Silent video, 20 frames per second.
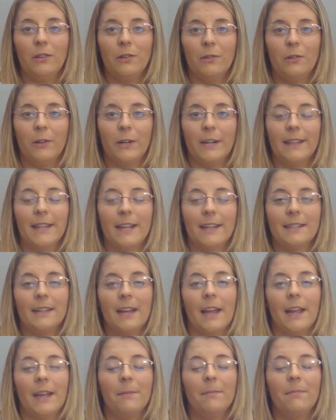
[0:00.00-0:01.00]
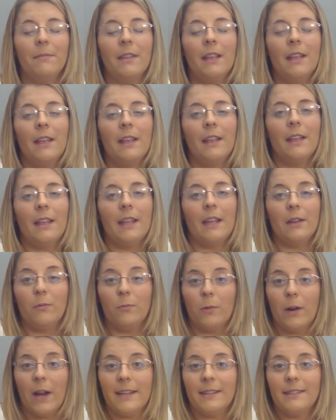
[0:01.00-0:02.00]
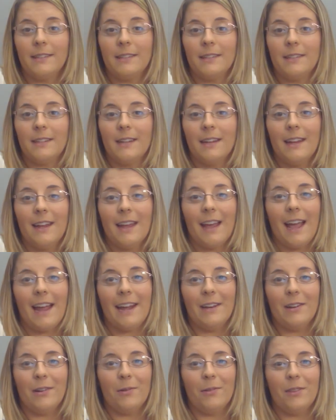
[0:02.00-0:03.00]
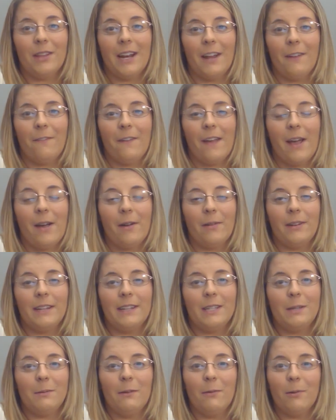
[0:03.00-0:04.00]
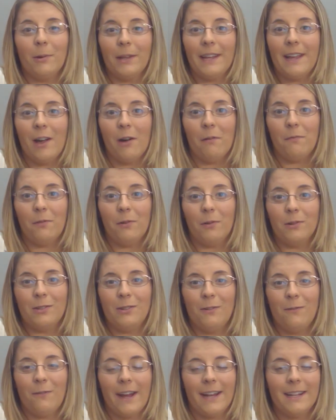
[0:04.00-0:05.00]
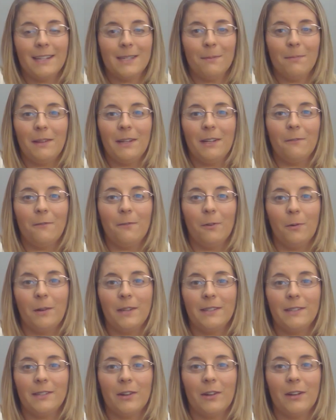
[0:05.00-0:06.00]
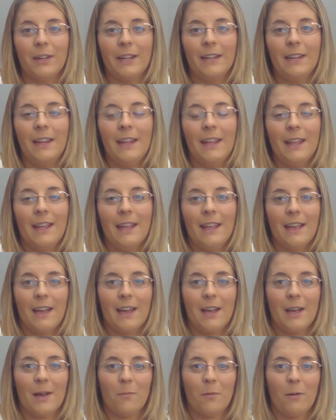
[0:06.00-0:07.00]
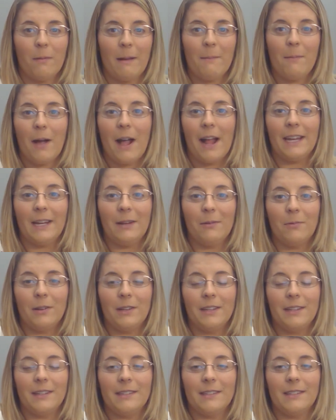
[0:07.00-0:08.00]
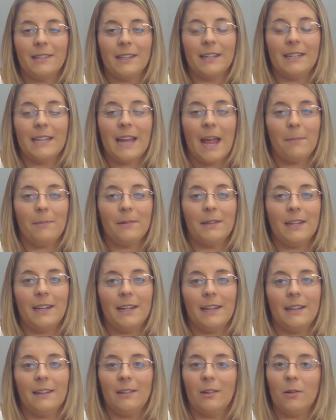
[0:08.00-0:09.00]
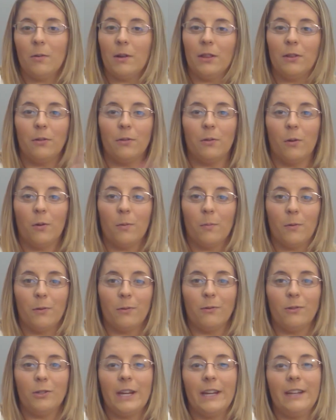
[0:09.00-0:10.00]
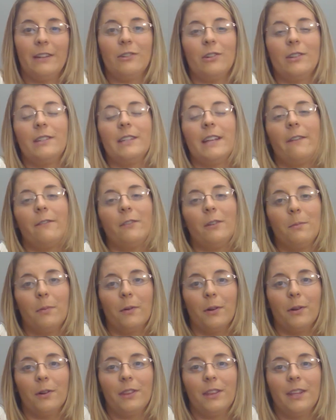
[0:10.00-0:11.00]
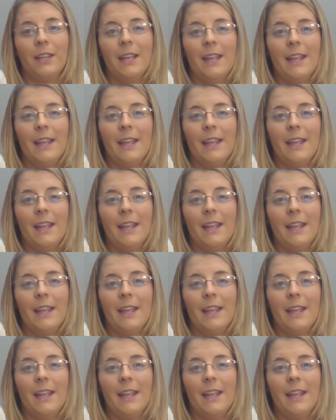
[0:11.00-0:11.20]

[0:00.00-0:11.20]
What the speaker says: do during that time, and rest. I know that I found it to be really helpful to find something to focus on while my body was adapting and going through the hormonal changes after birth.